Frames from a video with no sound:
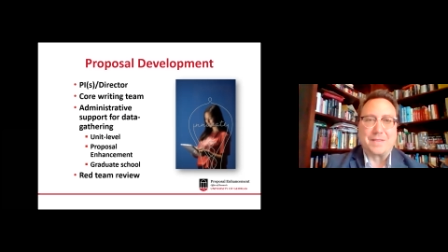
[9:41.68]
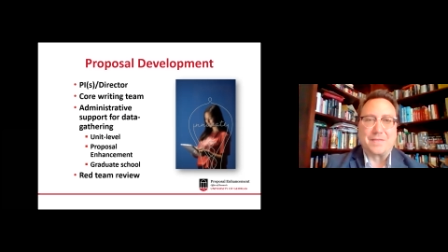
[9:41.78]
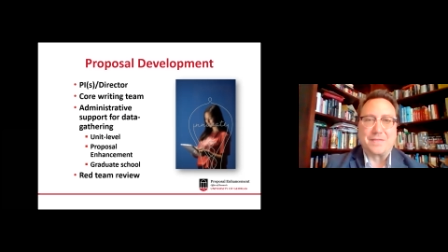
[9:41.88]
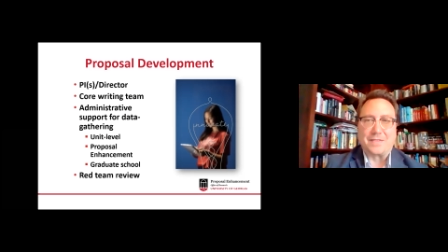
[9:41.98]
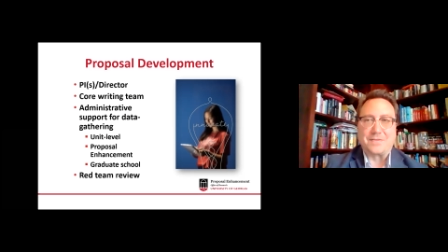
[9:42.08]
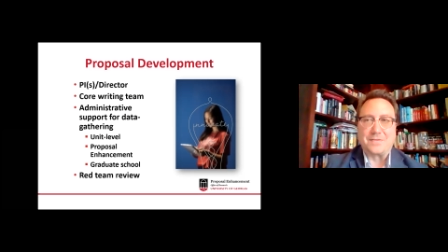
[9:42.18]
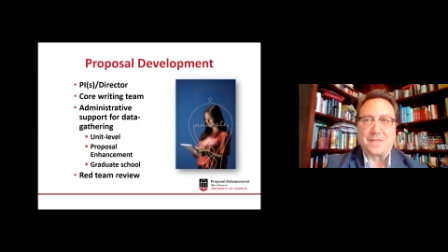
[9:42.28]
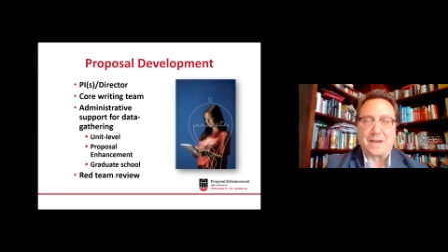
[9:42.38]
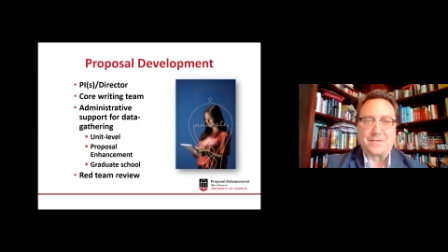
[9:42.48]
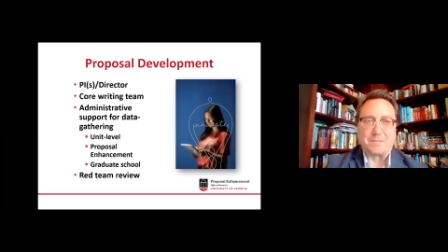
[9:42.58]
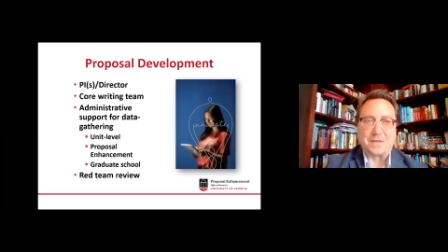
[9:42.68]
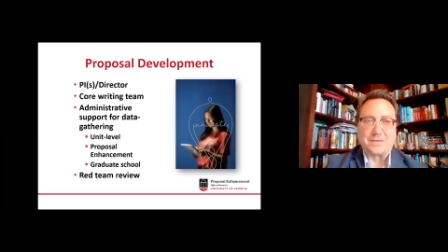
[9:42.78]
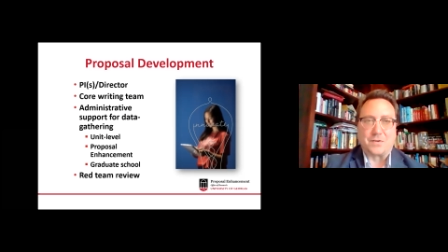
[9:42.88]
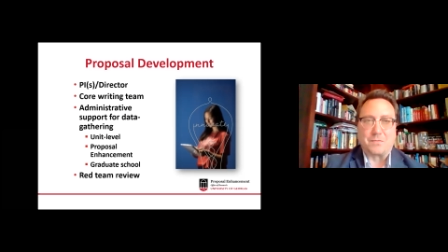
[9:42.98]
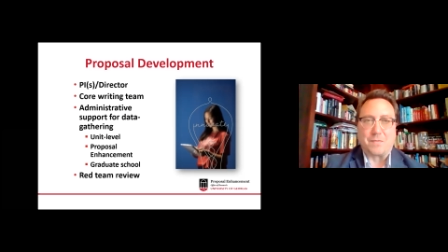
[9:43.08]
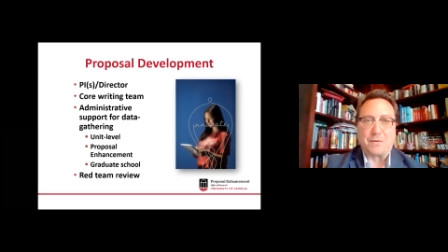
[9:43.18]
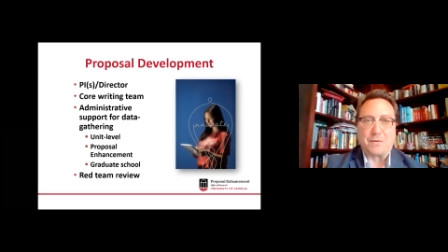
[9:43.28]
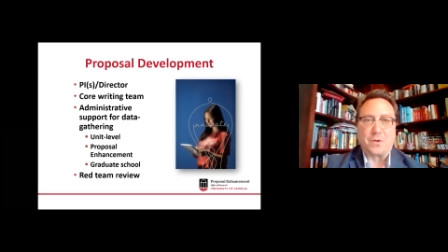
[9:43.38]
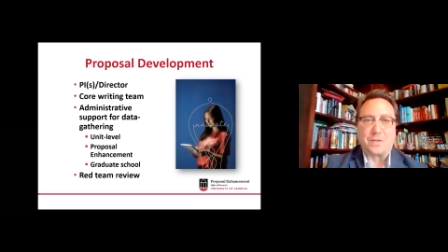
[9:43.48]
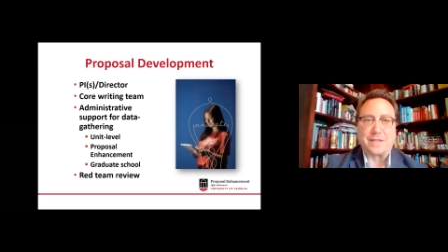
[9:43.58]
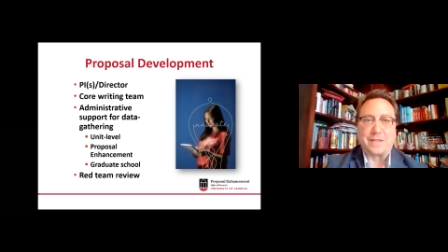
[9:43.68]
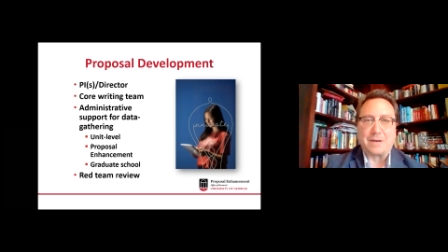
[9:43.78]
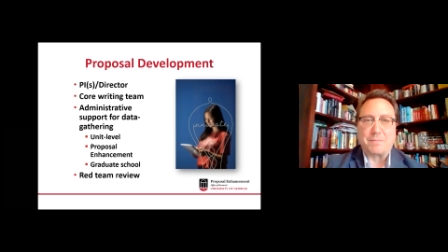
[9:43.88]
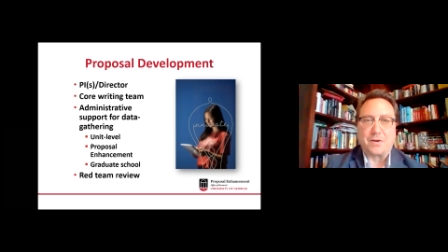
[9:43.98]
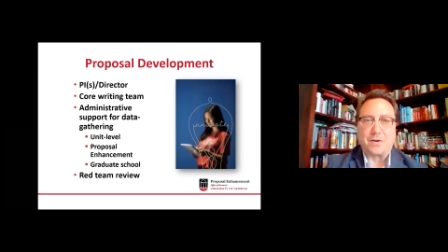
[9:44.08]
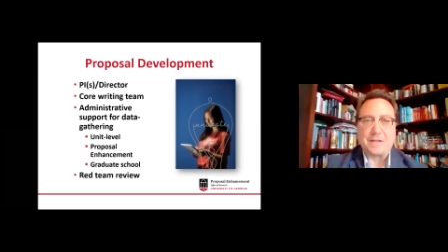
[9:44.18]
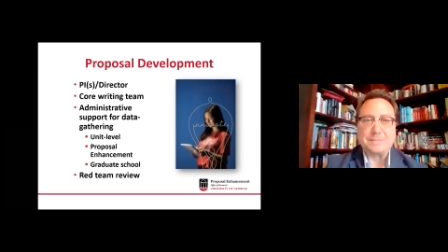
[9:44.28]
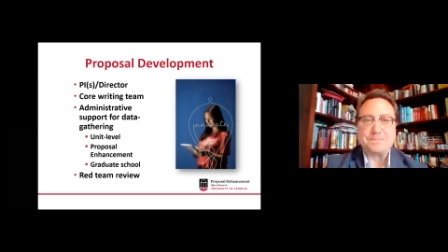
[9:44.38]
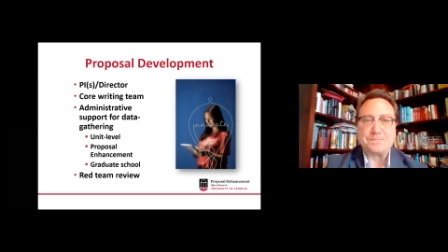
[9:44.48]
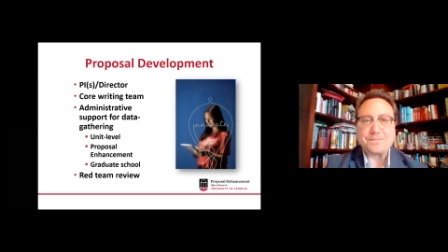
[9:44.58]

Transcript: that ends up being sort of my role in the data part of it.